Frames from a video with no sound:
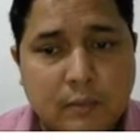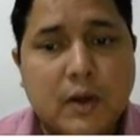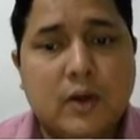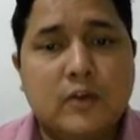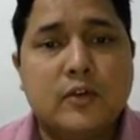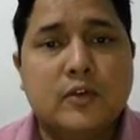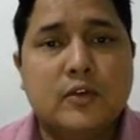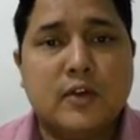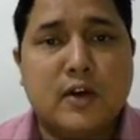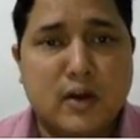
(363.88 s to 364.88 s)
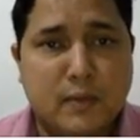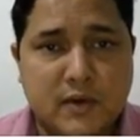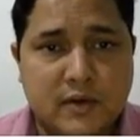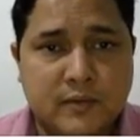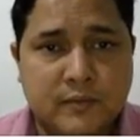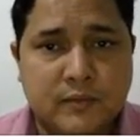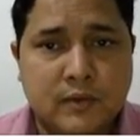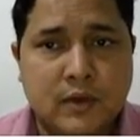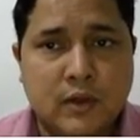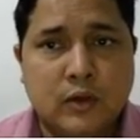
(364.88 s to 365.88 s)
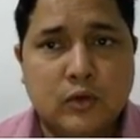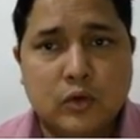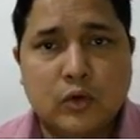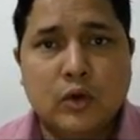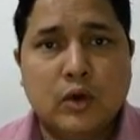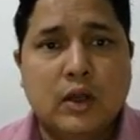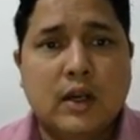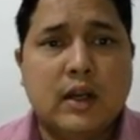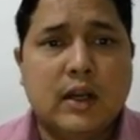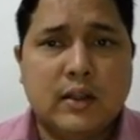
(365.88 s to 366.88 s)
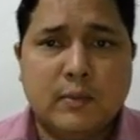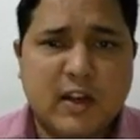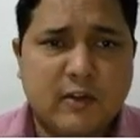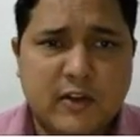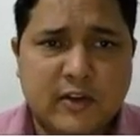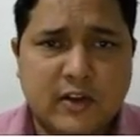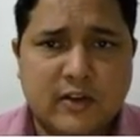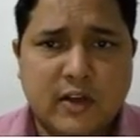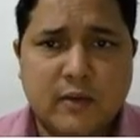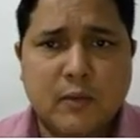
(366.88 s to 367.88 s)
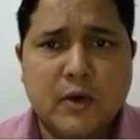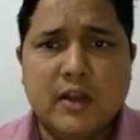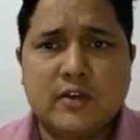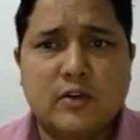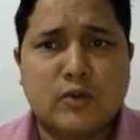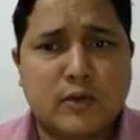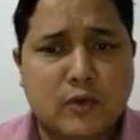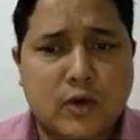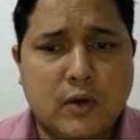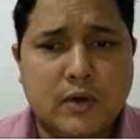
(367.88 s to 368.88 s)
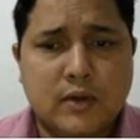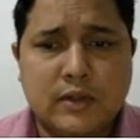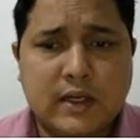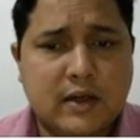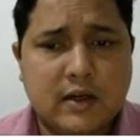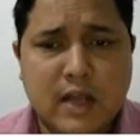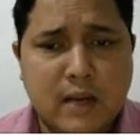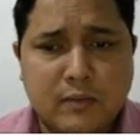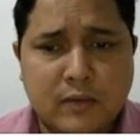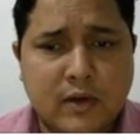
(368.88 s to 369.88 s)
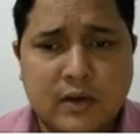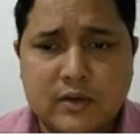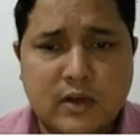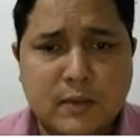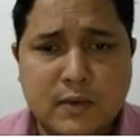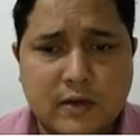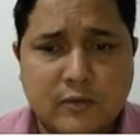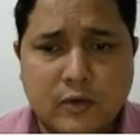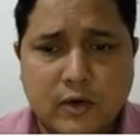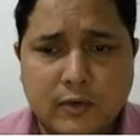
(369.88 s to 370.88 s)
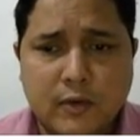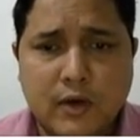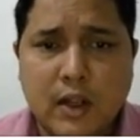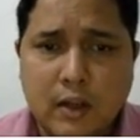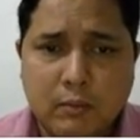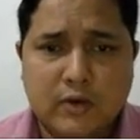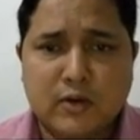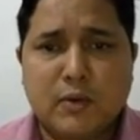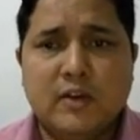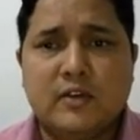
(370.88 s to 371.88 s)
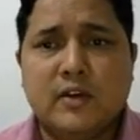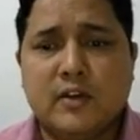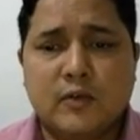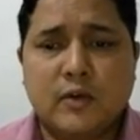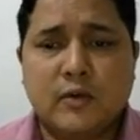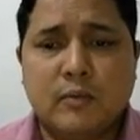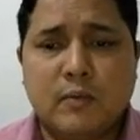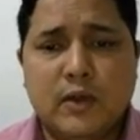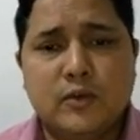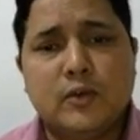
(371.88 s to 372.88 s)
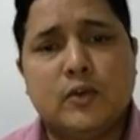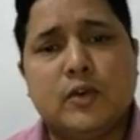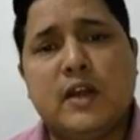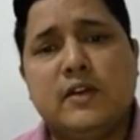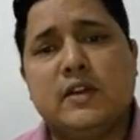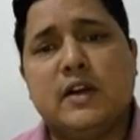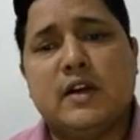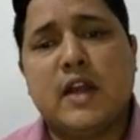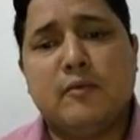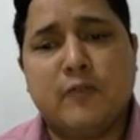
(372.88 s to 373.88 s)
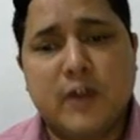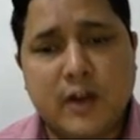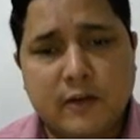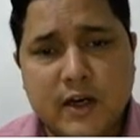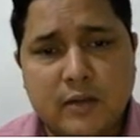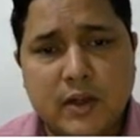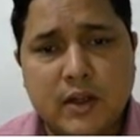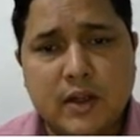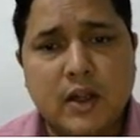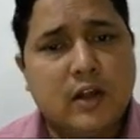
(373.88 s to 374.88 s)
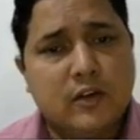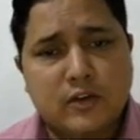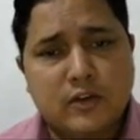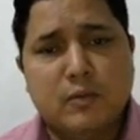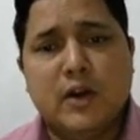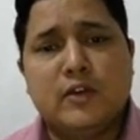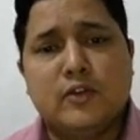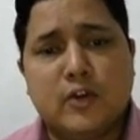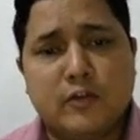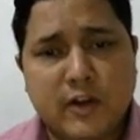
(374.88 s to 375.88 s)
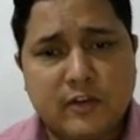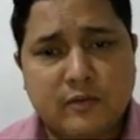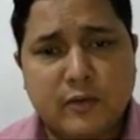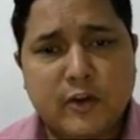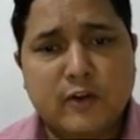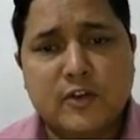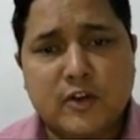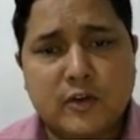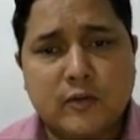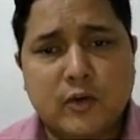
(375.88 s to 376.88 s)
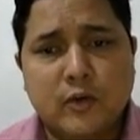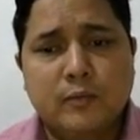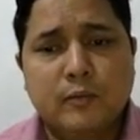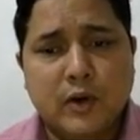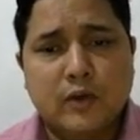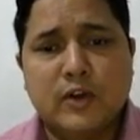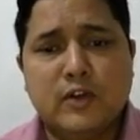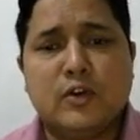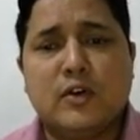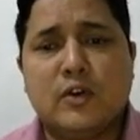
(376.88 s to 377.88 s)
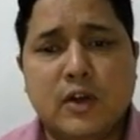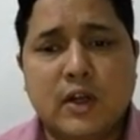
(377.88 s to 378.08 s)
Because resources are limited. So, like the very basic things, everybody has a 24 hour. That time is a limited for everyone. But somebody is successful by utilizing that time very effectively. Somebody is not very much successful because he is not